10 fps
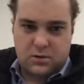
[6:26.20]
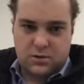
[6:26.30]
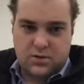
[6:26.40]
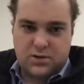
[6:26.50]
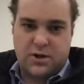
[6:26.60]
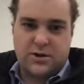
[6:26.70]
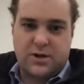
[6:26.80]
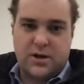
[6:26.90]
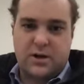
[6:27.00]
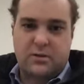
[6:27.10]
Sorry,
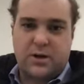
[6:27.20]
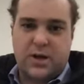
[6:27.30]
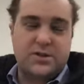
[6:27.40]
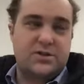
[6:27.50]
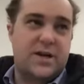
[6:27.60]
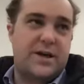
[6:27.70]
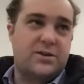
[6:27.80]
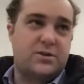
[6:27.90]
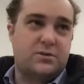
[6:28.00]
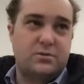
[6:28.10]
Derek, I just
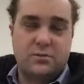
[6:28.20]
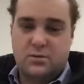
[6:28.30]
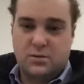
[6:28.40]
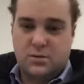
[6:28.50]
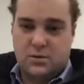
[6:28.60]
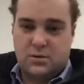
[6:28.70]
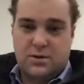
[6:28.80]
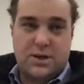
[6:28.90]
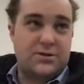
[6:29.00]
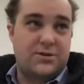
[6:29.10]
added you.
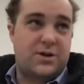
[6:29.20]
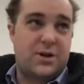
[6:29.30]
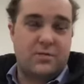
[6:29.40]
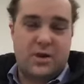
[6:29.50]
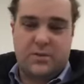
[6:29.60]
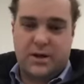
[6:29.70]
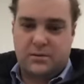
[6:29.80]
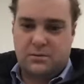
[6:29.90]
I just saw it, my bad.